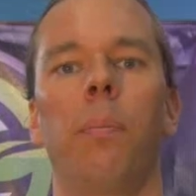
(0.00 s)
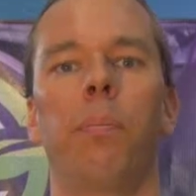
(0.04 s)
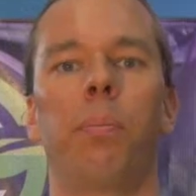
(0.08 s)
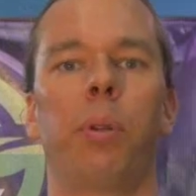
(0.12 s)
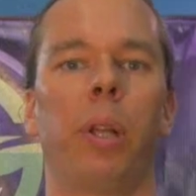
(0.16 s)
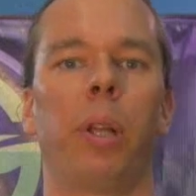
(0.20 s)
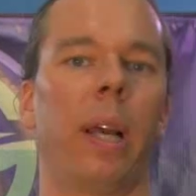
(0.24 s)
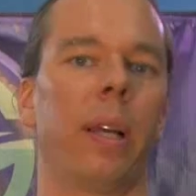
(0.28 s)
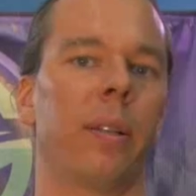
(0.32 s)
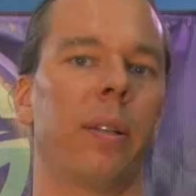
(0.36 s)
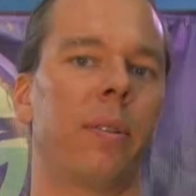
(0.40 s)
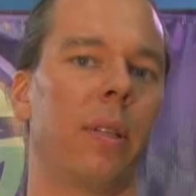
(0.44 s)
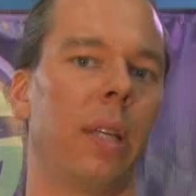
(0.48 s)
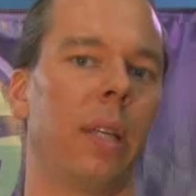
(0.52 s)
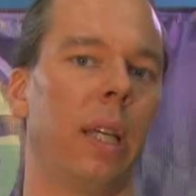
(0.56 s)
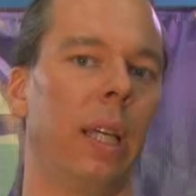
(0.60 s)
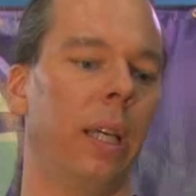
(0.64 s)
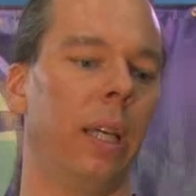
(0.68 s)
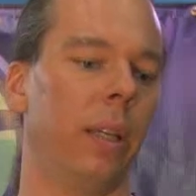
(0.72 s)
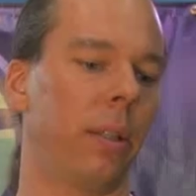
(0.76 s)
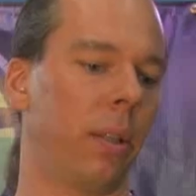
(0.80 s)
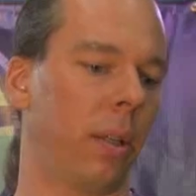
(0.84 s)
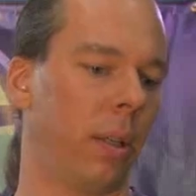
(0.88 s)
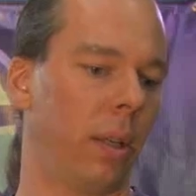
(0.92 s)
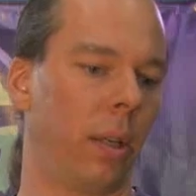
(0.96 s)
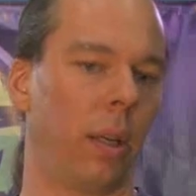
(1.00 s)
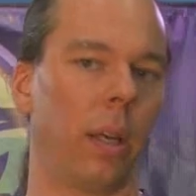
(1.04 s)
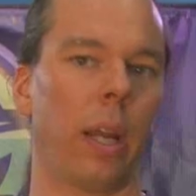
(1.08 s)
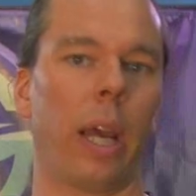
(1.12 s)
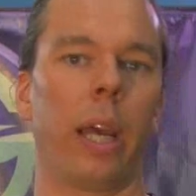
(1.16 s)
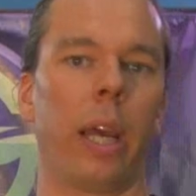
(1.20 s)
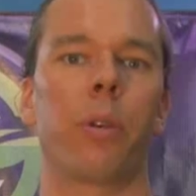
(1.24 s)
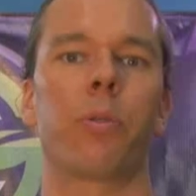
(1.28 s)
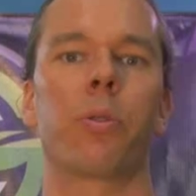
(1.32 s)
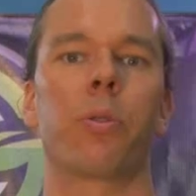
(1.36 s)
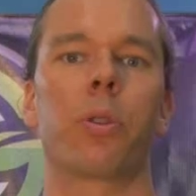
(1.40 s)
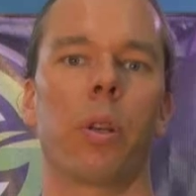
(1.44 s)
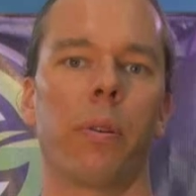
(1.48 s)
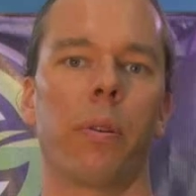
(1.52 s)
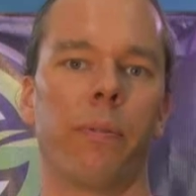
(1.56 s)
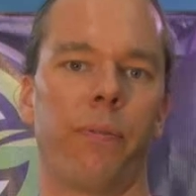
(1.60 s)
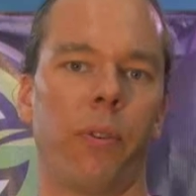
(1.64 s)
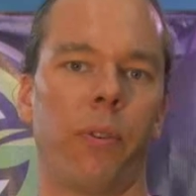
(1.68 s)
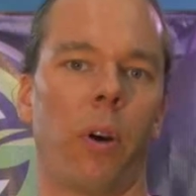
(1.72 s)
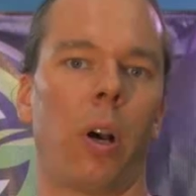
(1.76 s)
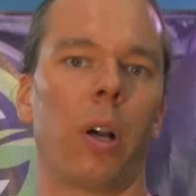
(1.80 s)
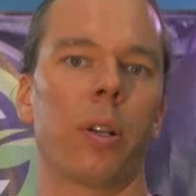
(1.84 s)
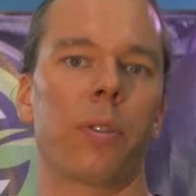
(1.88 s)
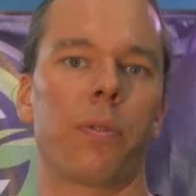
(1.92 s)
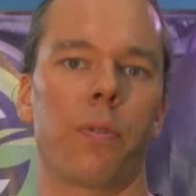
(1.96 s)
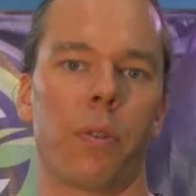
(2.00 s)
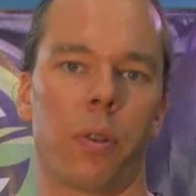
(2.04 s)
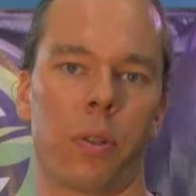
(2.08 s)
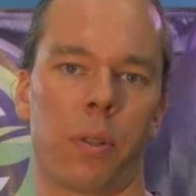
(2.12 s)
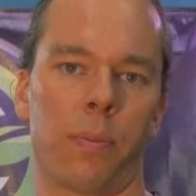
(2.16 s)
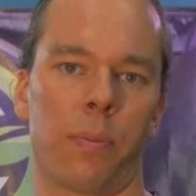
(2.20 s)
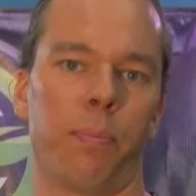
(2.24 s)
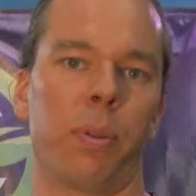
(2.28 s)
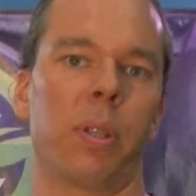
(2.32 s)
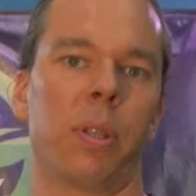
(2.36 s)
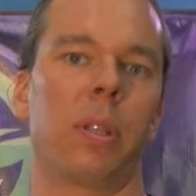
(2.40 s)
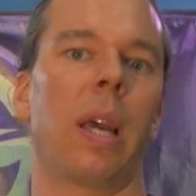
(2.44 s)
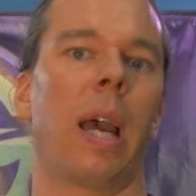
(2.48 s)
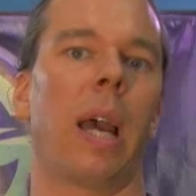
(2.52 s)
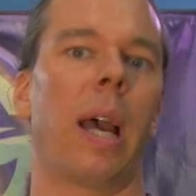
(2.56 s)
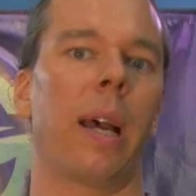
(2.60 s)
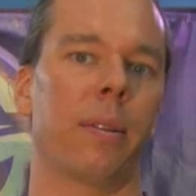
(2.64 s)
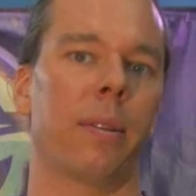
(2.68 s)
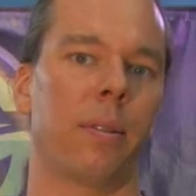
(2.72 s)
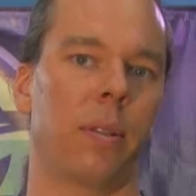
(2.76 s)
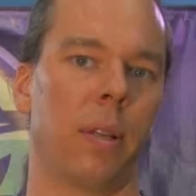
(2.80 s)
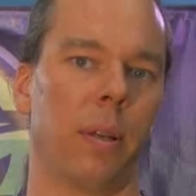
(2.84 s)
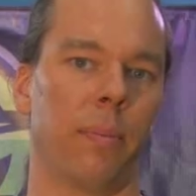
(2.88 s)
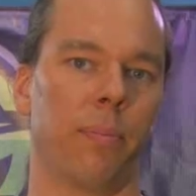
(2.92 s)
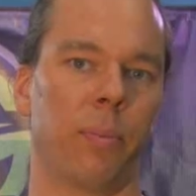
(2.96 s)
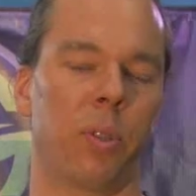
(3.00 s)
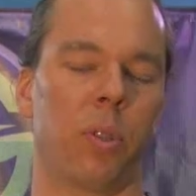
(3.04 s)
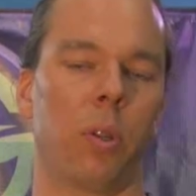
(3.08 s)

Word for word: Plants eat nitrogen, phosphorus, and potassium.